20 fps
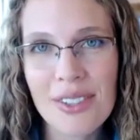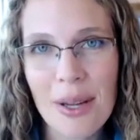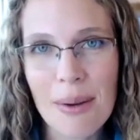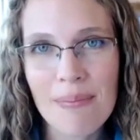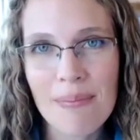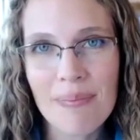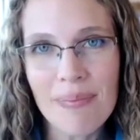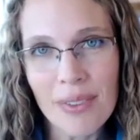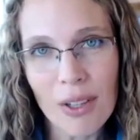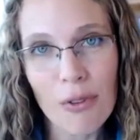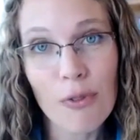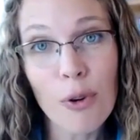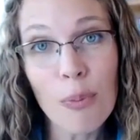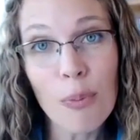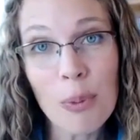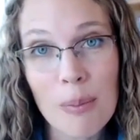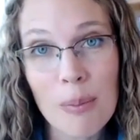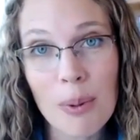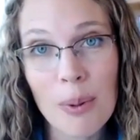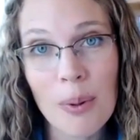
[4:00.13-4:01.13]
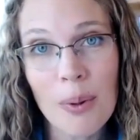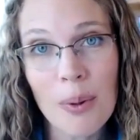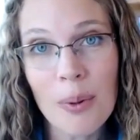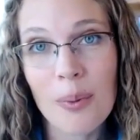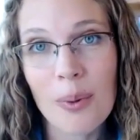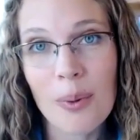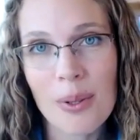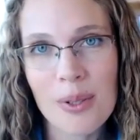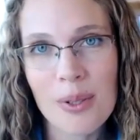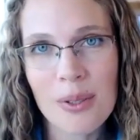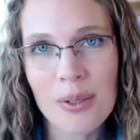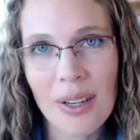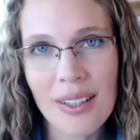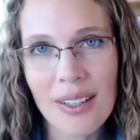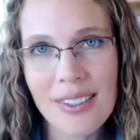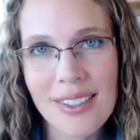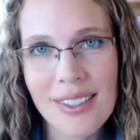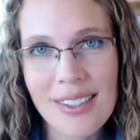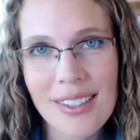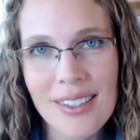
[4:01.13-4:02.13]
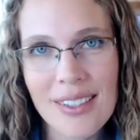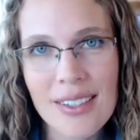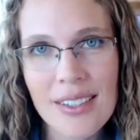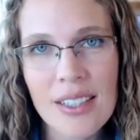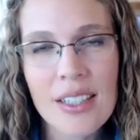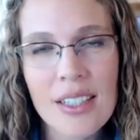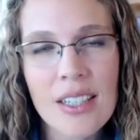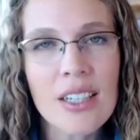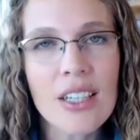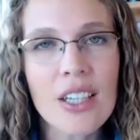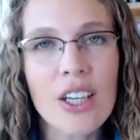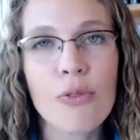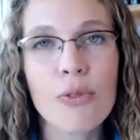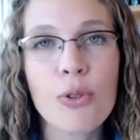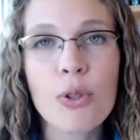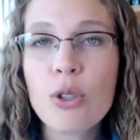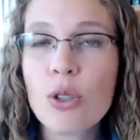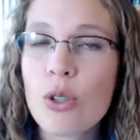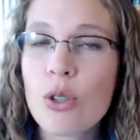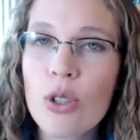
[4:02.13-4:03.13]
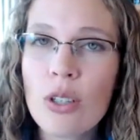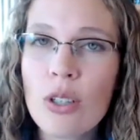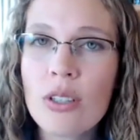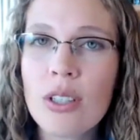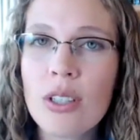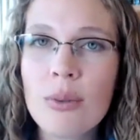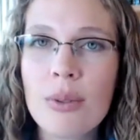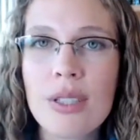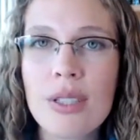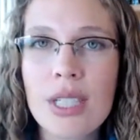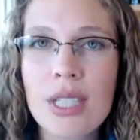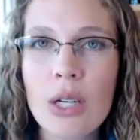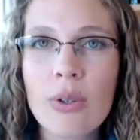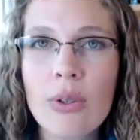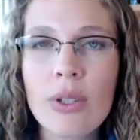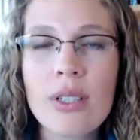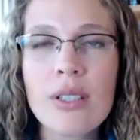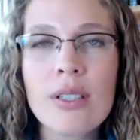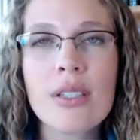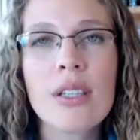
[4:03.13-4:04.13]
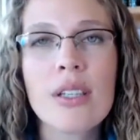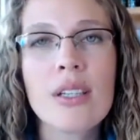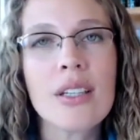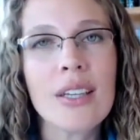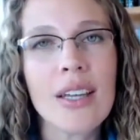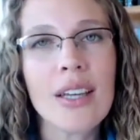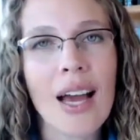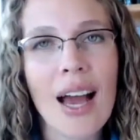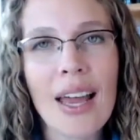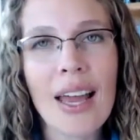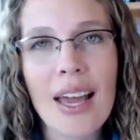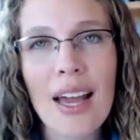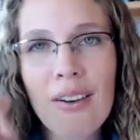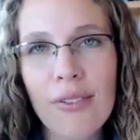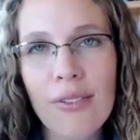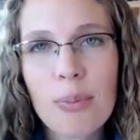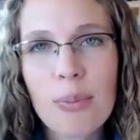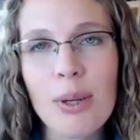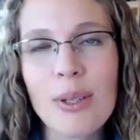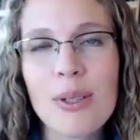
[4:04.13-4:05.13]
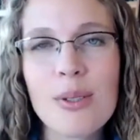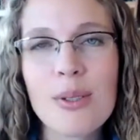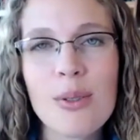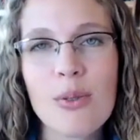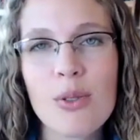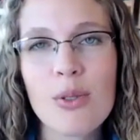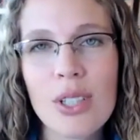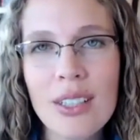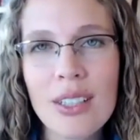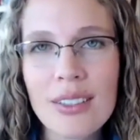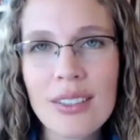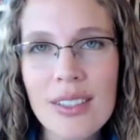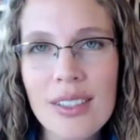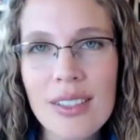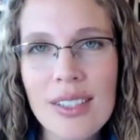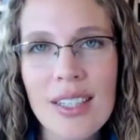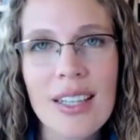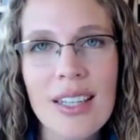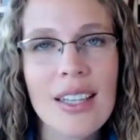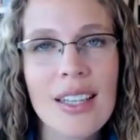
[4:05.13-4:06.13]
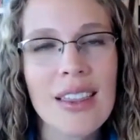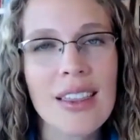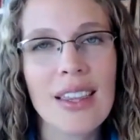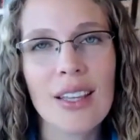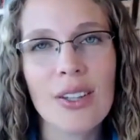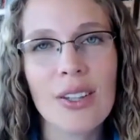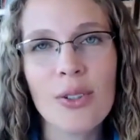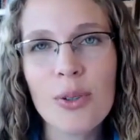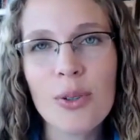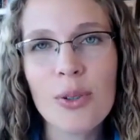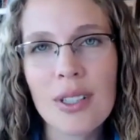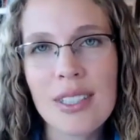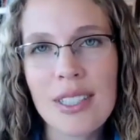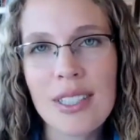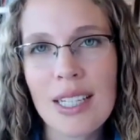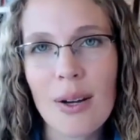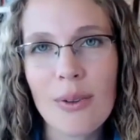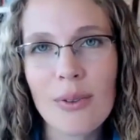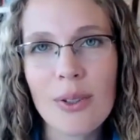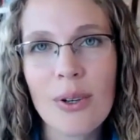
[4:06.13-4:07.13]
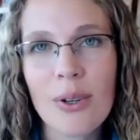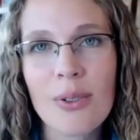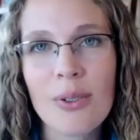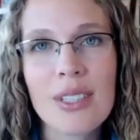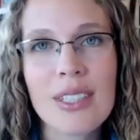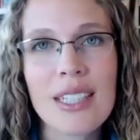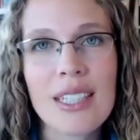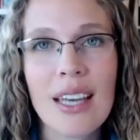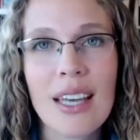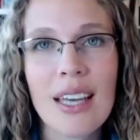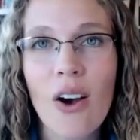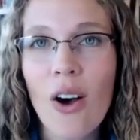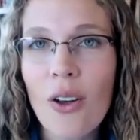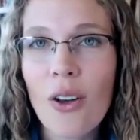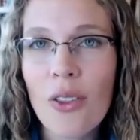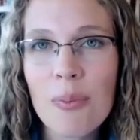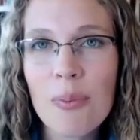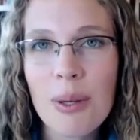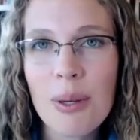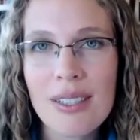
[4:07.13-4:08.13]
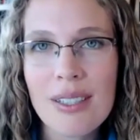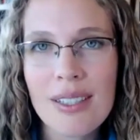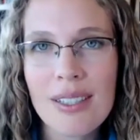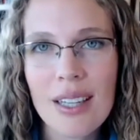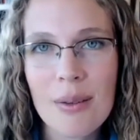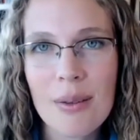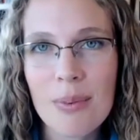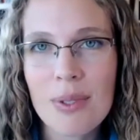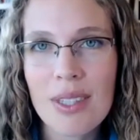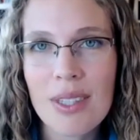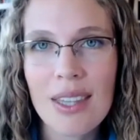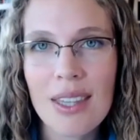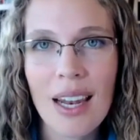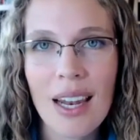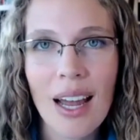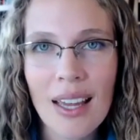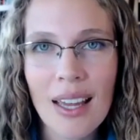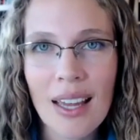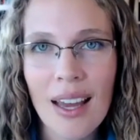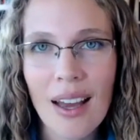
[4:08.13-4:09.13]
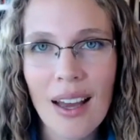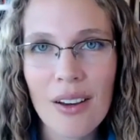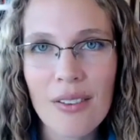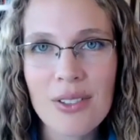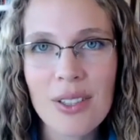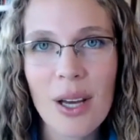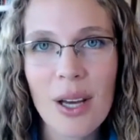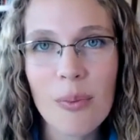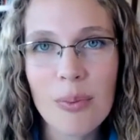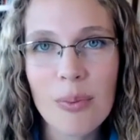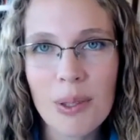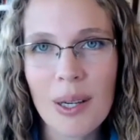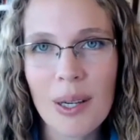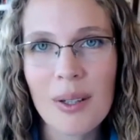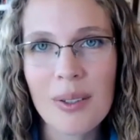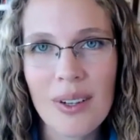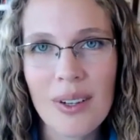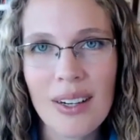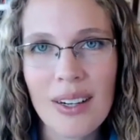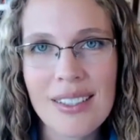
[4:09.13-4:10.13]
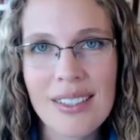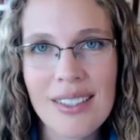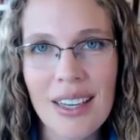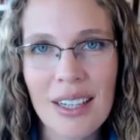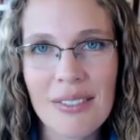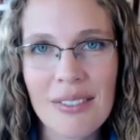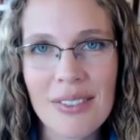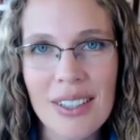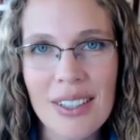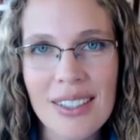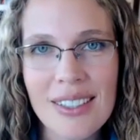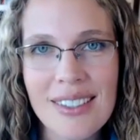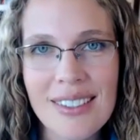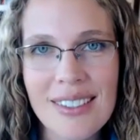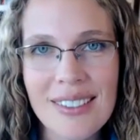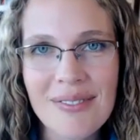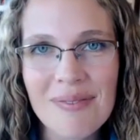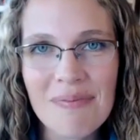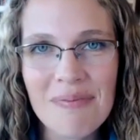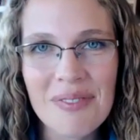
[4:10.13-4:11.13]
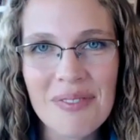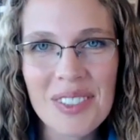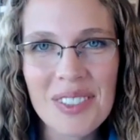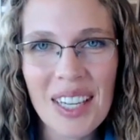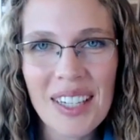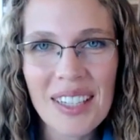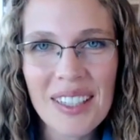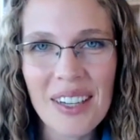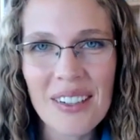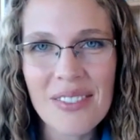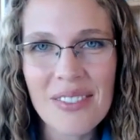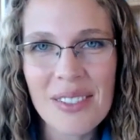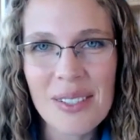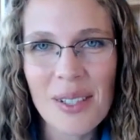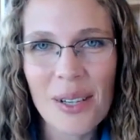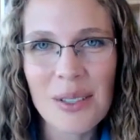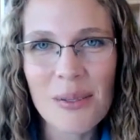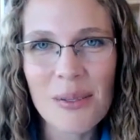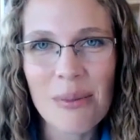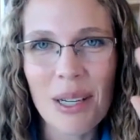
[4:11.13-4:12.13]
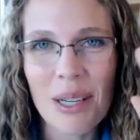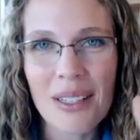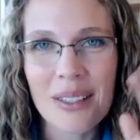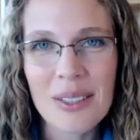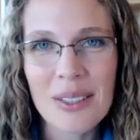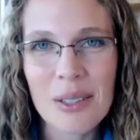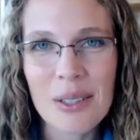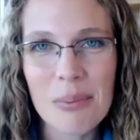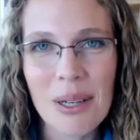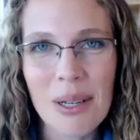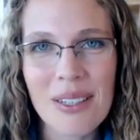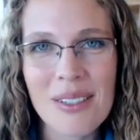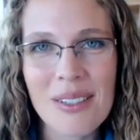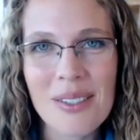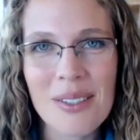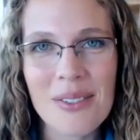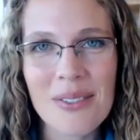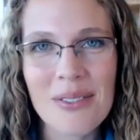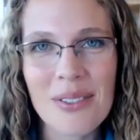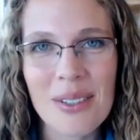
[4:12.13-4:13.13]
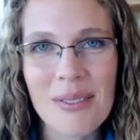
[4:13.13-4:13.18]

some for people with psoriasis. If you're struggling with steroids, I have a prednisone checklist that you can download to get all the best tips that I have to help counteract side effects. Signing off is Dr. Megan, your prednisone